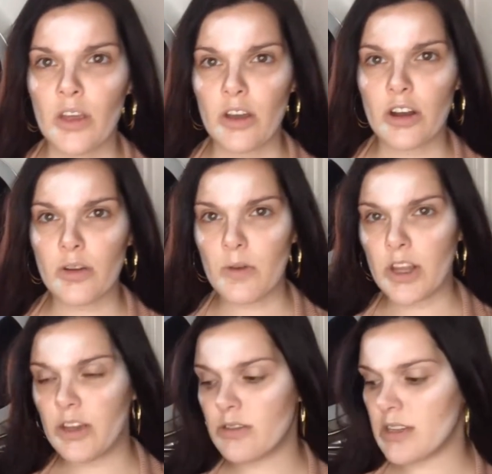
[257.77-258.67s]
You're going to want
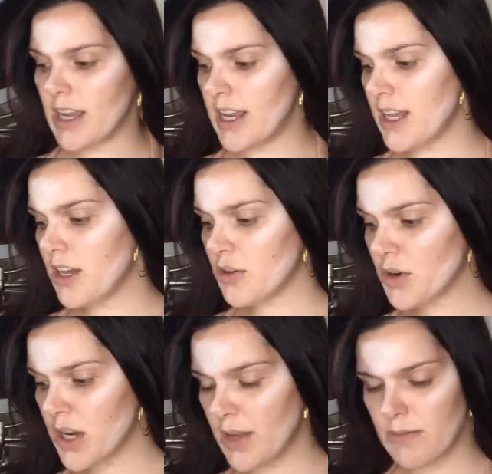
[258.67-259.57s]
to use any
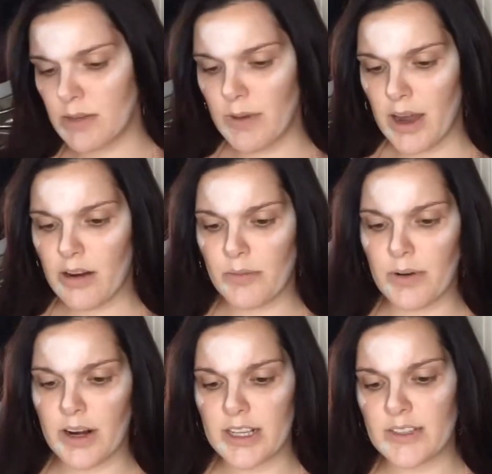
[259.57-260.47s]
cream to powder
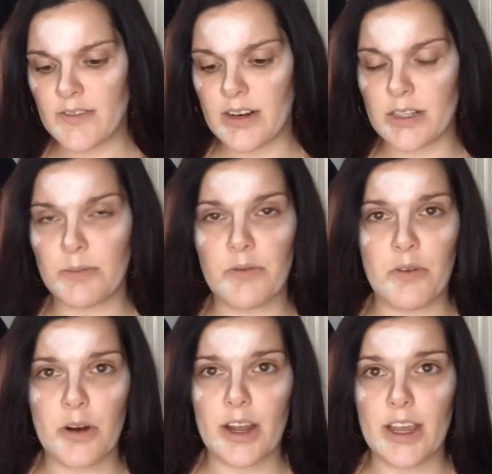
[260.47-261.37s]
products first
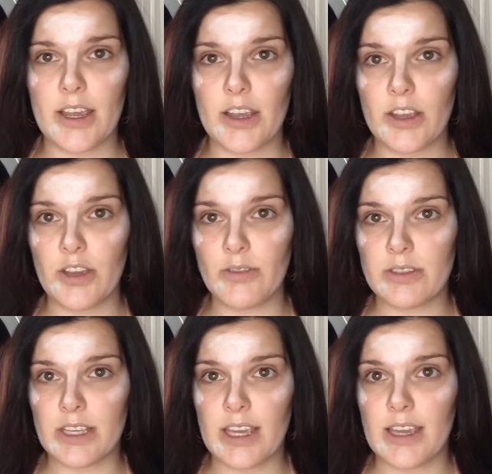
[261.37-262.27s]
before
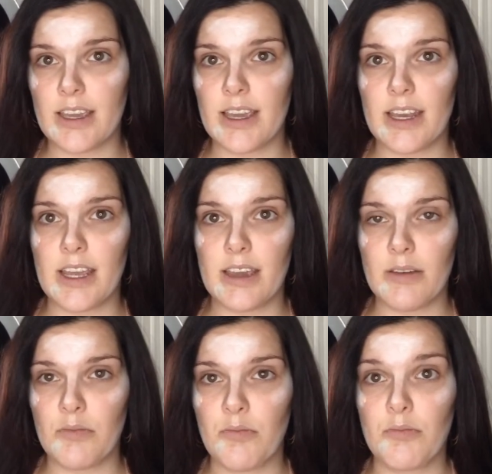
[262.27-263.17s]
using any
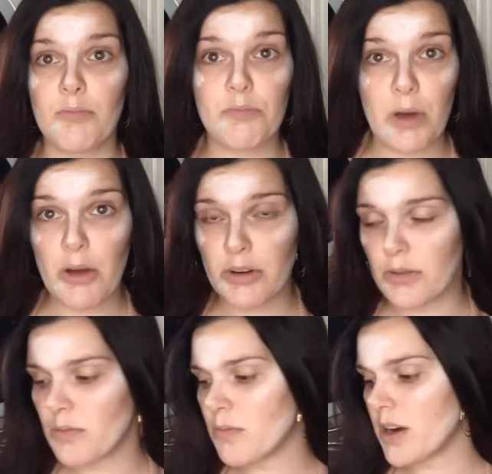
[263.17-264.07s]

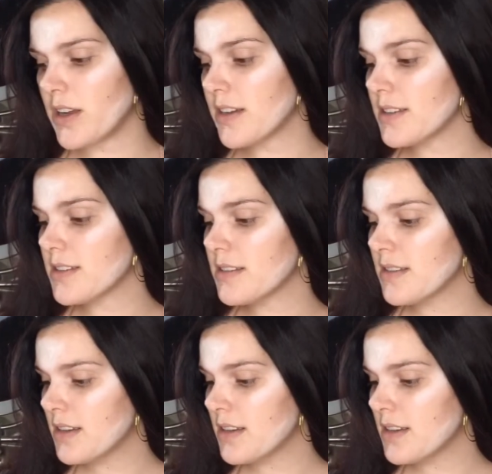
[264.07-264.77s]
powder products.